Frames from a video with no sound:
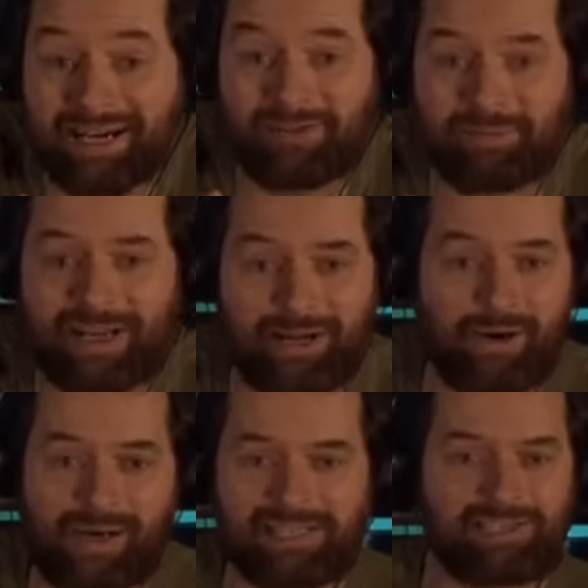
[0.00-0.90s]
everybody. Oh,
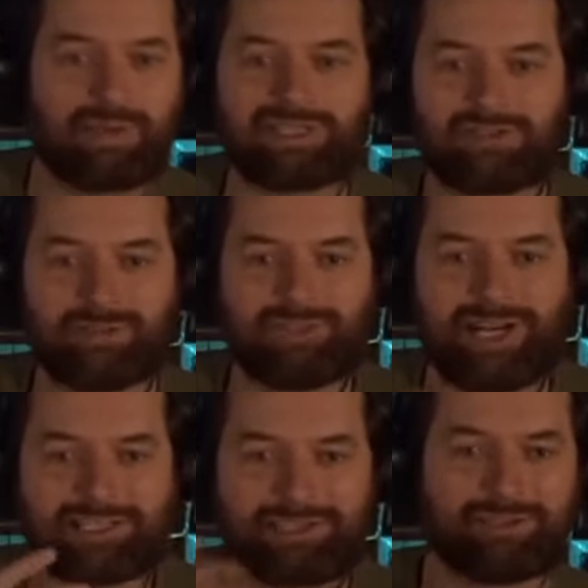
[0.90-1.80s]
I switched from
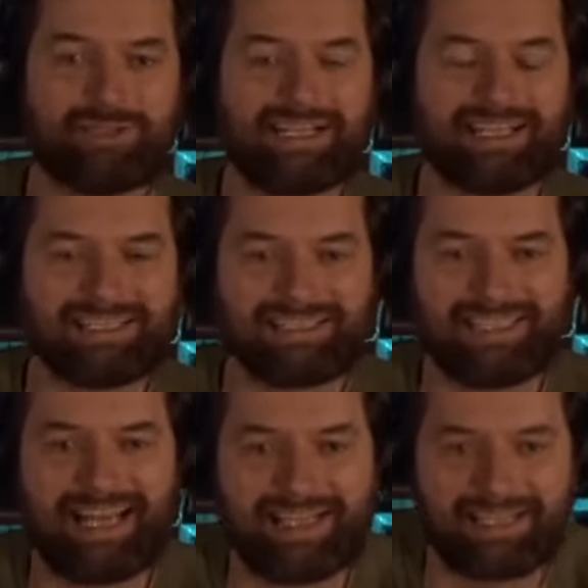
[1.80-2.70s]
Dutch to English in
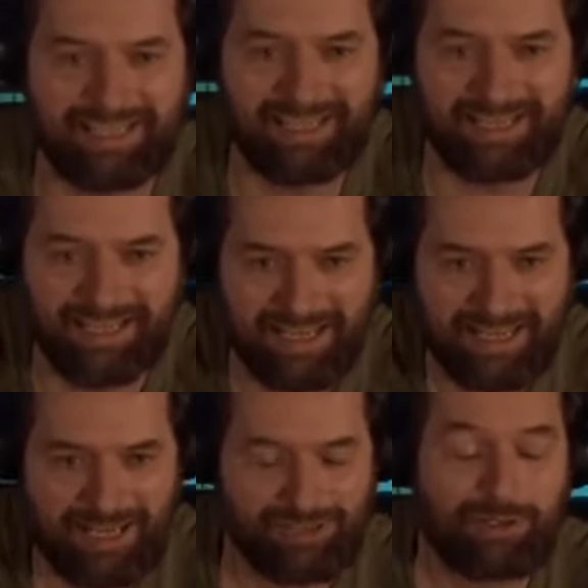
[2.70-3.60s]
like
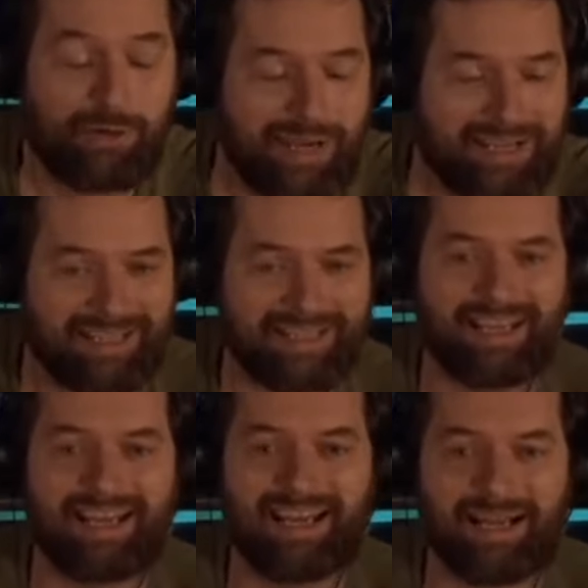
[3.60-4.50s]
too quickly,
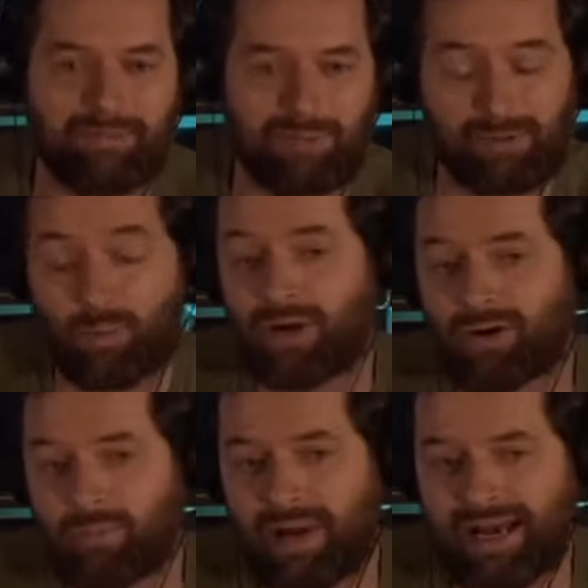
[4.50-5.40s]
but
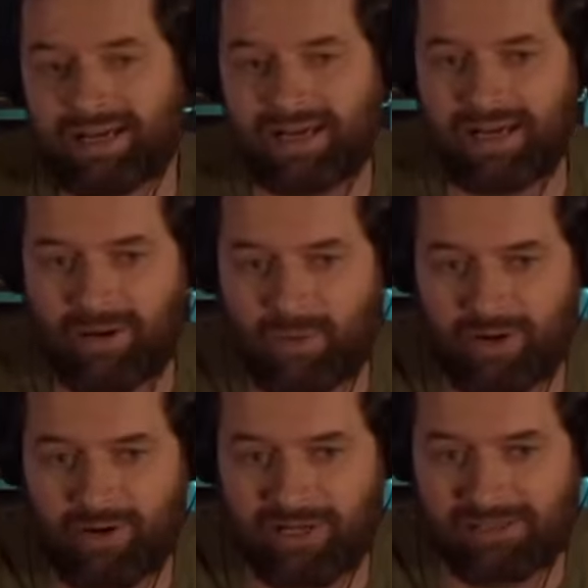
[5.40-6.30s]
welcome back. We're
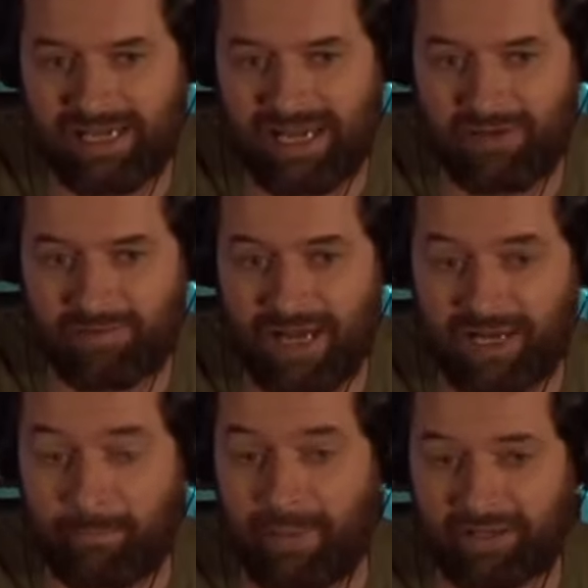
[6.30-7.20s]
going to have like
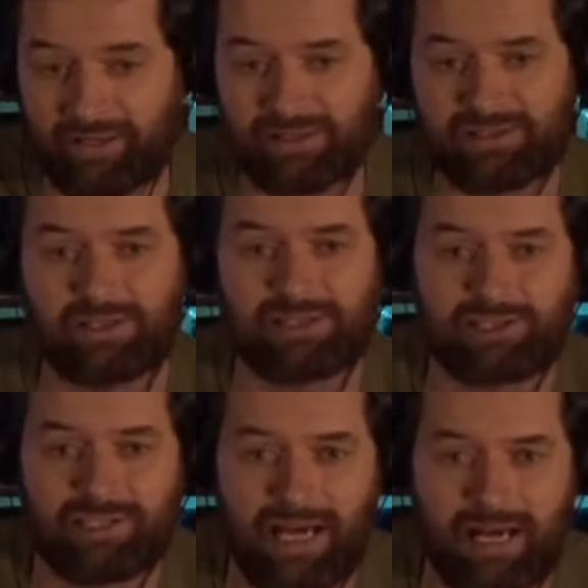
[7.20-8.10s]
a panel
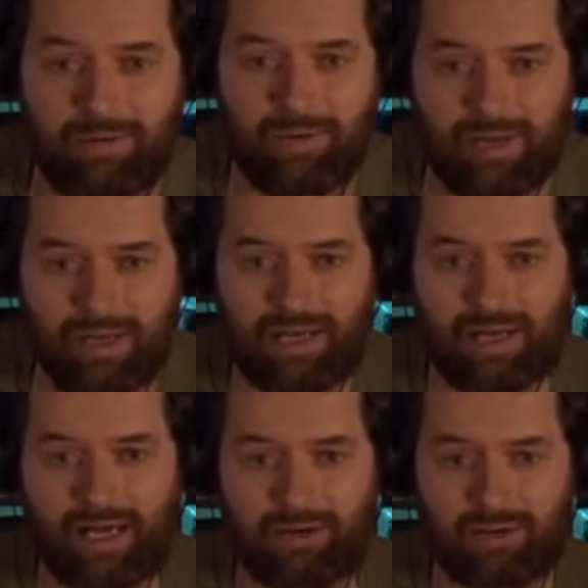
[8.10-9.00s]
discussion now,
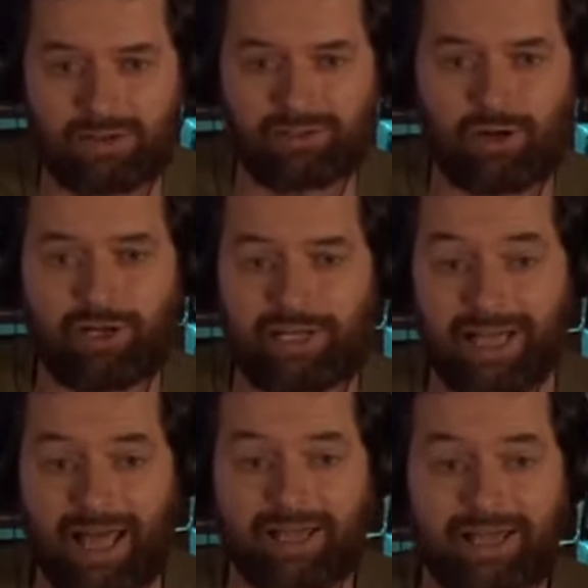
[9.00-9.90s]
like on starting
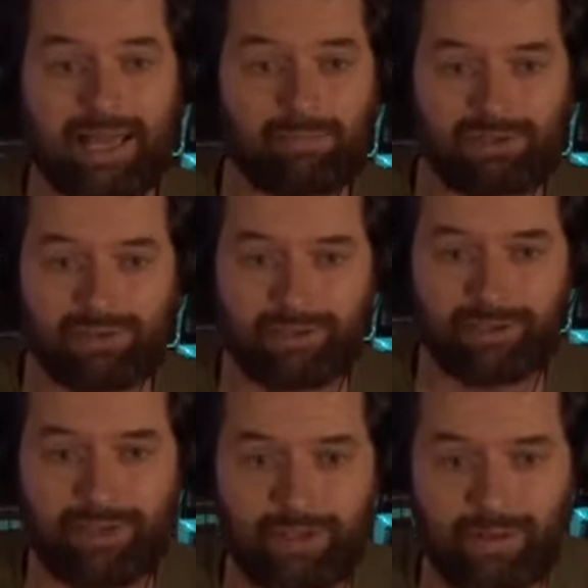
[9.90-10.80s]
a game
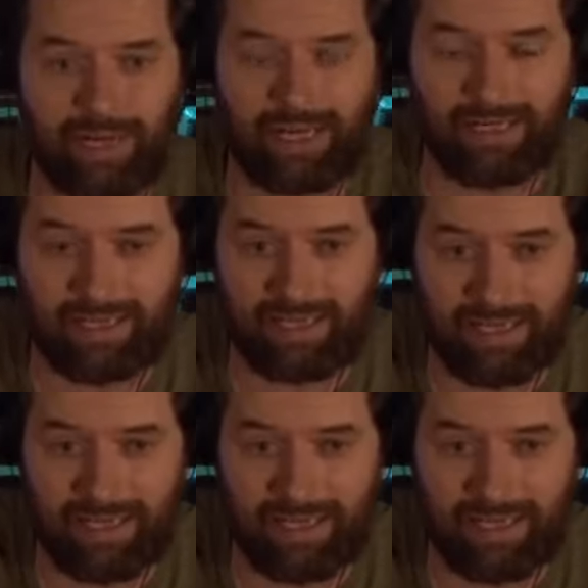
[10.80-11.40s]
studio and